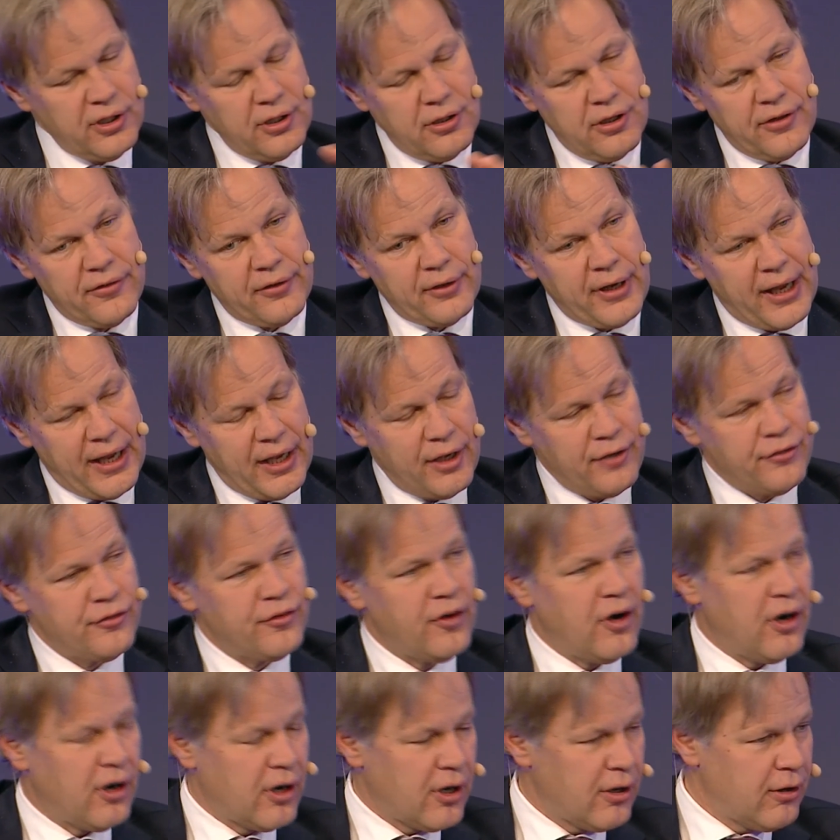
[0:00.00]
The other half
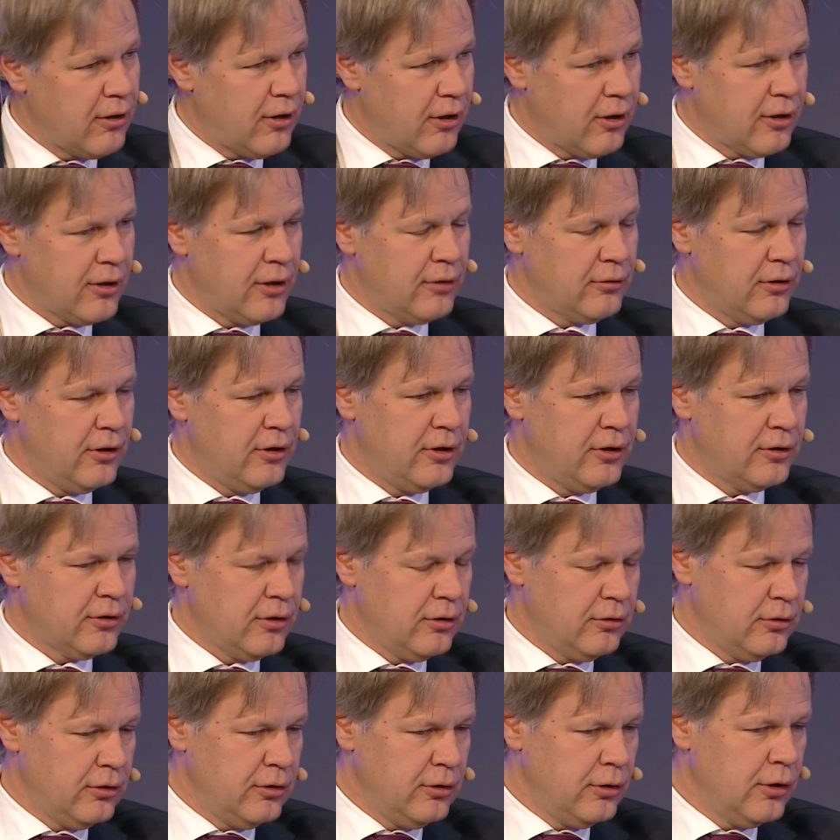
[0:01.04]
are
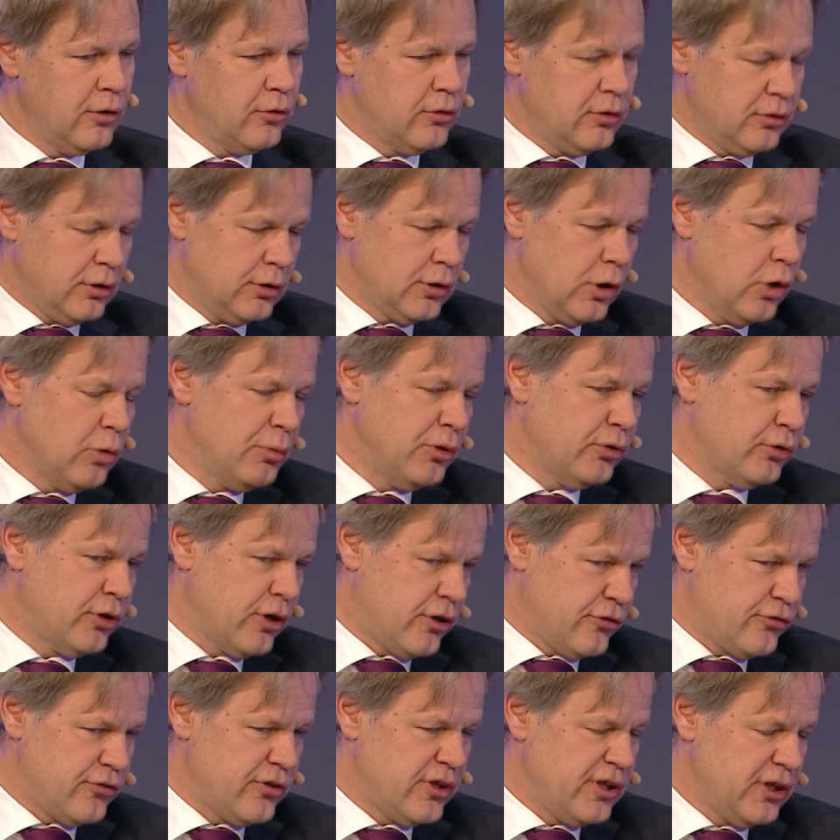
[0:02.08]
global
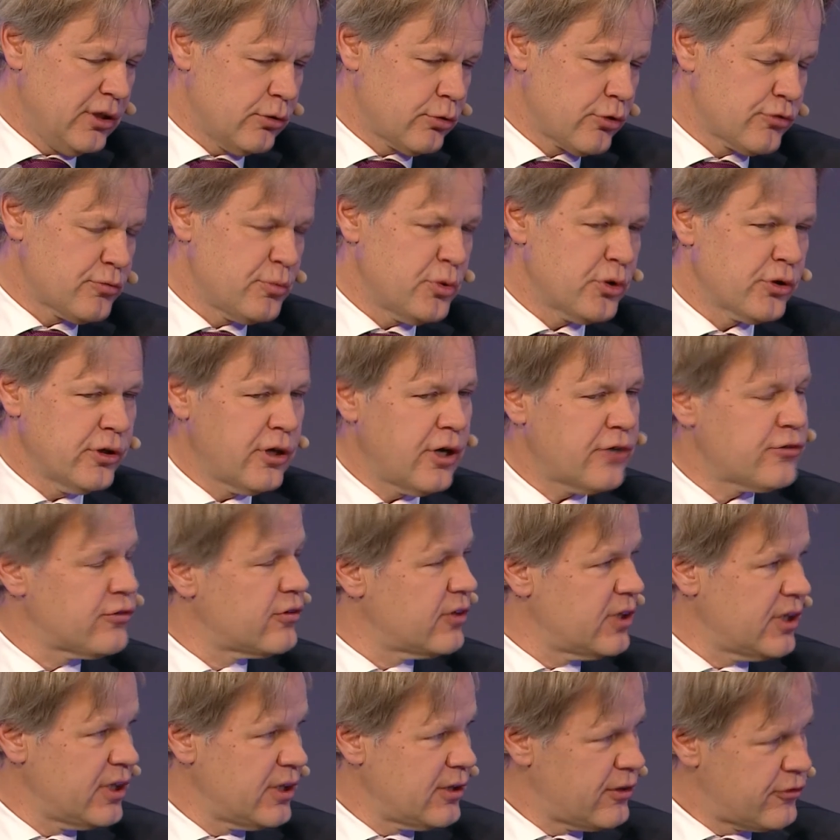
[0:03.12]
custody, cross-border
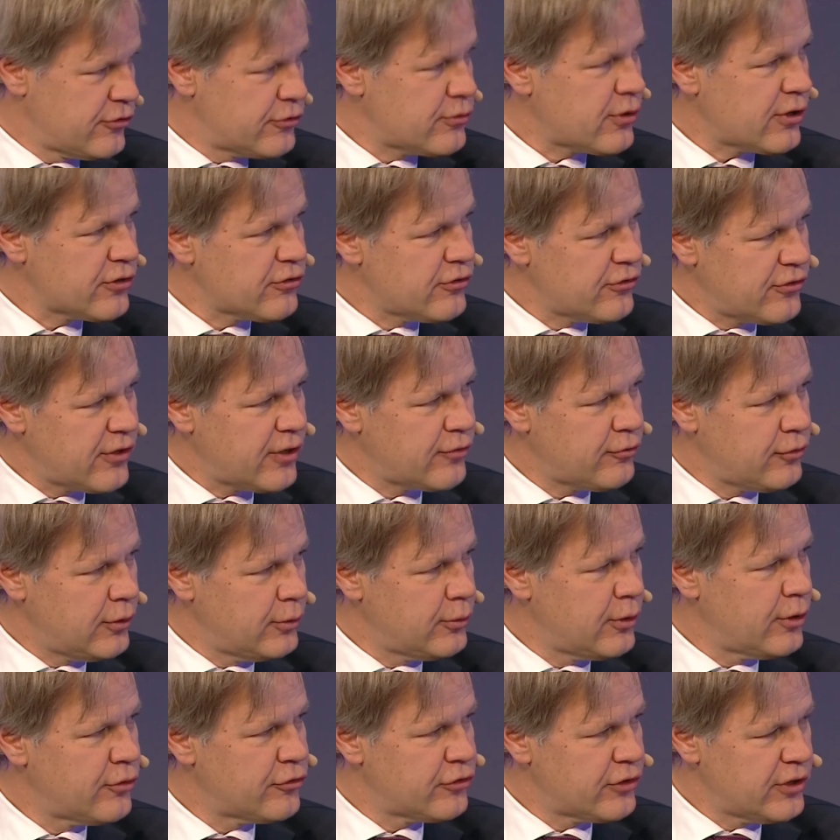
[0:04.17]
custody instructions that
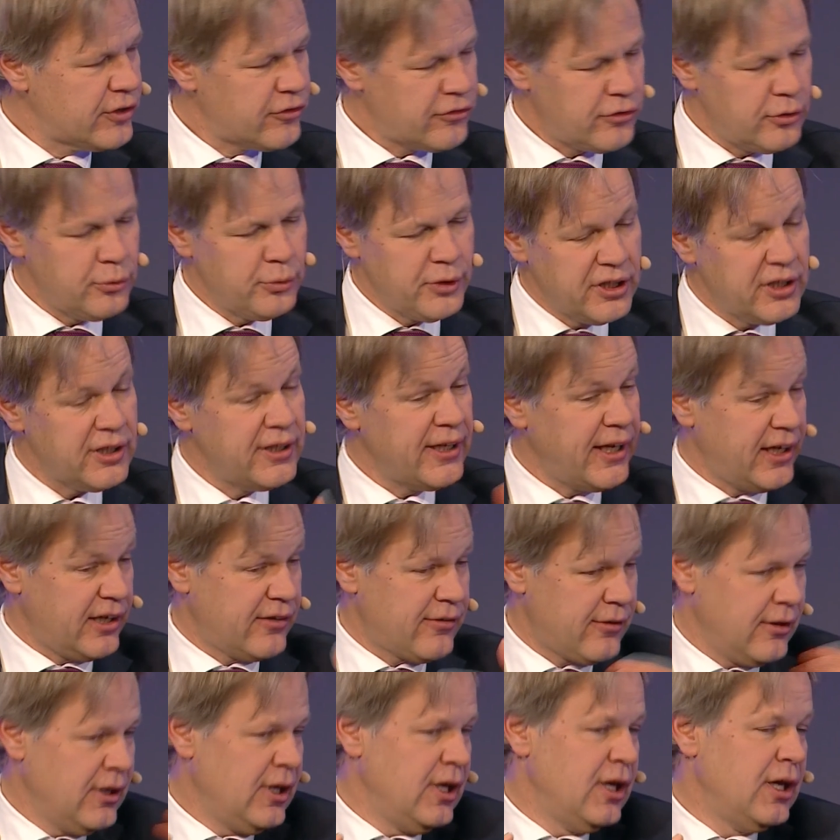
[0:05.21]
flow over it. So we
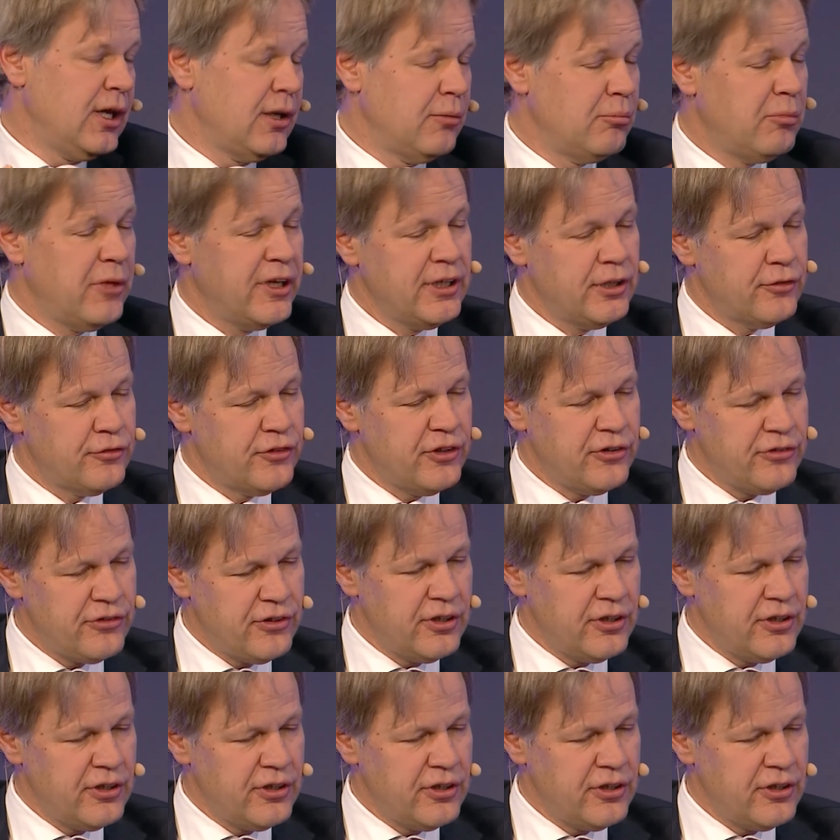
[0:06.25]
connect many of these